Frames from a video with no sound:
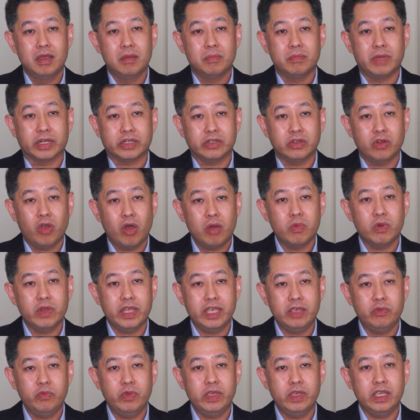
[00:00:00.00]
But
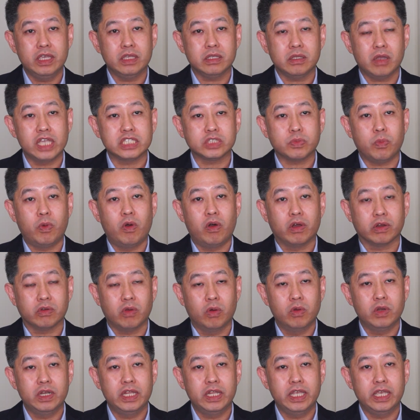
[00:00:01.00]
normally we export
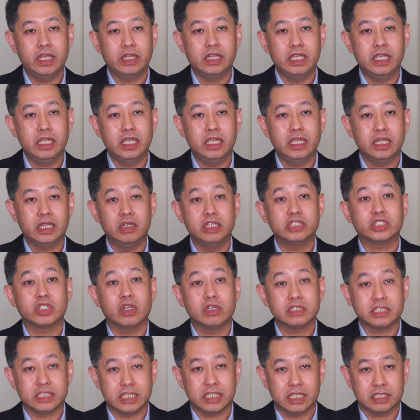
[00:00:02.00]
only the
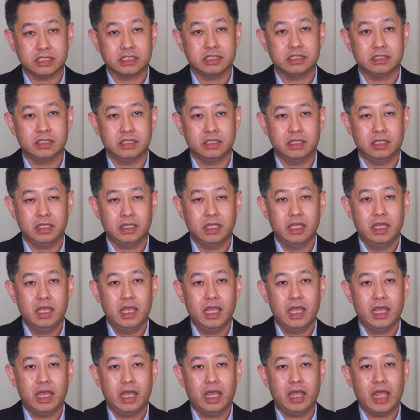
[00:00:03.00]
resources
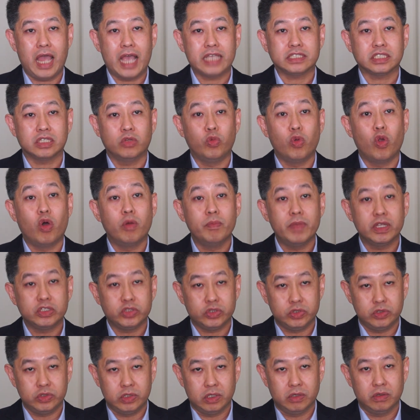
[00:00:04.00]
as a raw
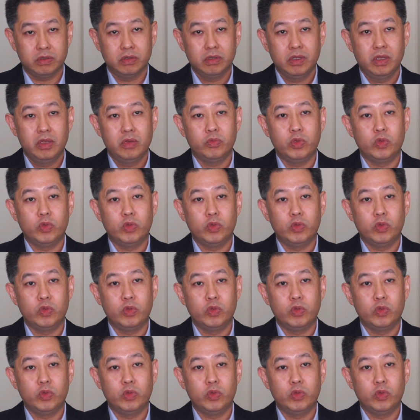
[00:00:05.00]
material.